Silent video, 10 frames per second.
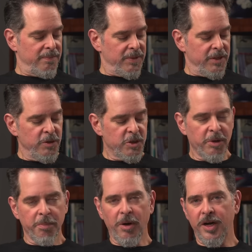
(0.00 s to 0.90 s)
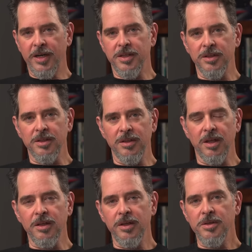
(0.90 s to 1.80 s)
The Duesenberg market's a
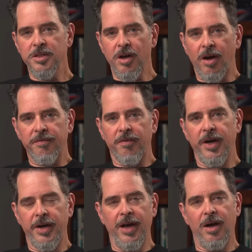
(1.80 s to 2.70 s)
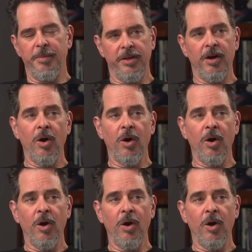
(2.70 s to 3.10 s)
little soft right now. I mean, they'll